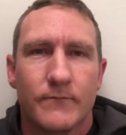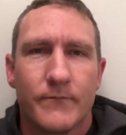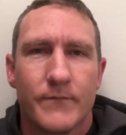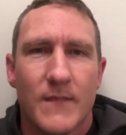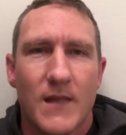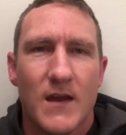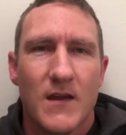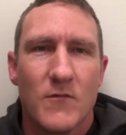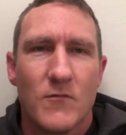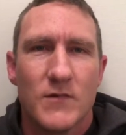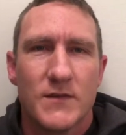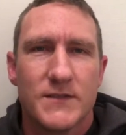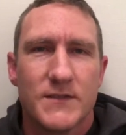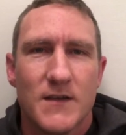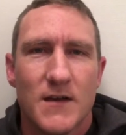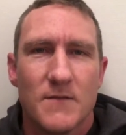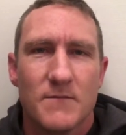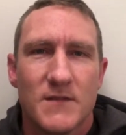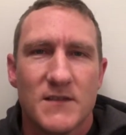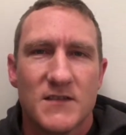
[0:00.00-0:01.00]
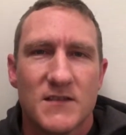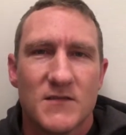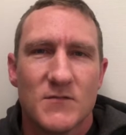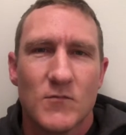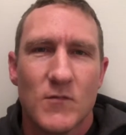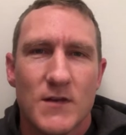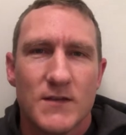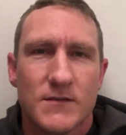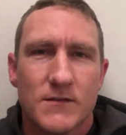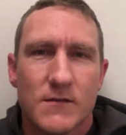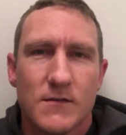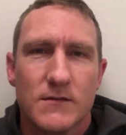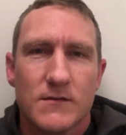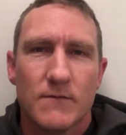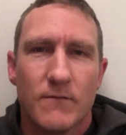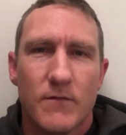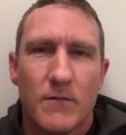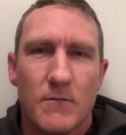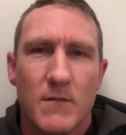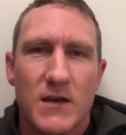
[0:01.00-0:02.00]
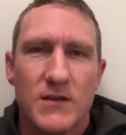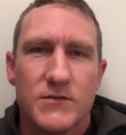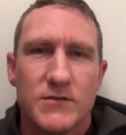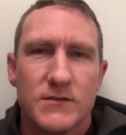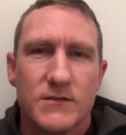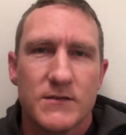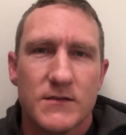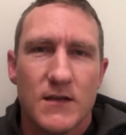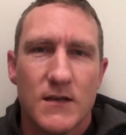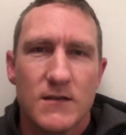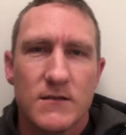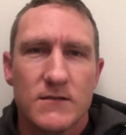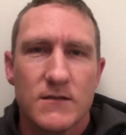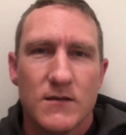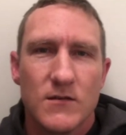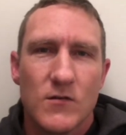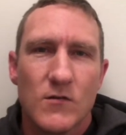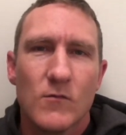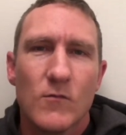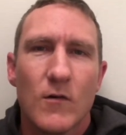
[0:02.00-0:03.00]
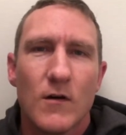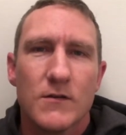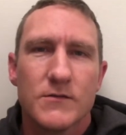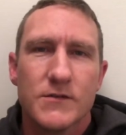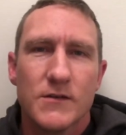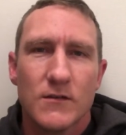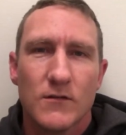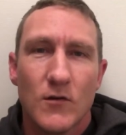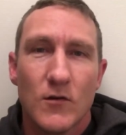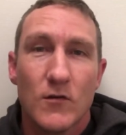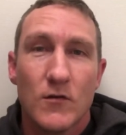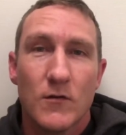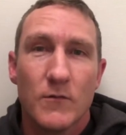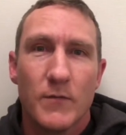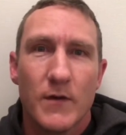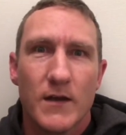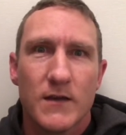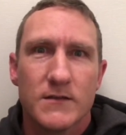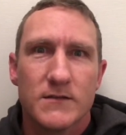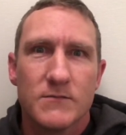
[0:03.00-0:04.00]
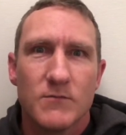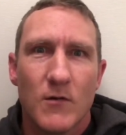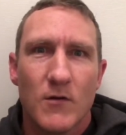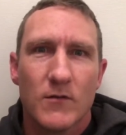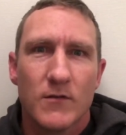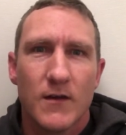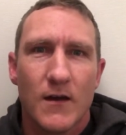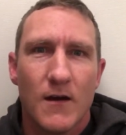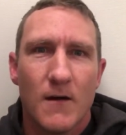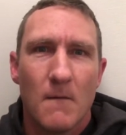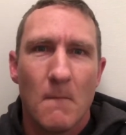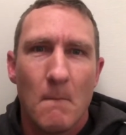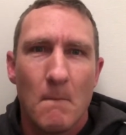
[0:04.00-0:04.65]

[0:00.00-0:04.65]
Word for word: Hey, what's up? This is Wes Grissom from Ancient Sins, and you're watching Local Band Smokeout.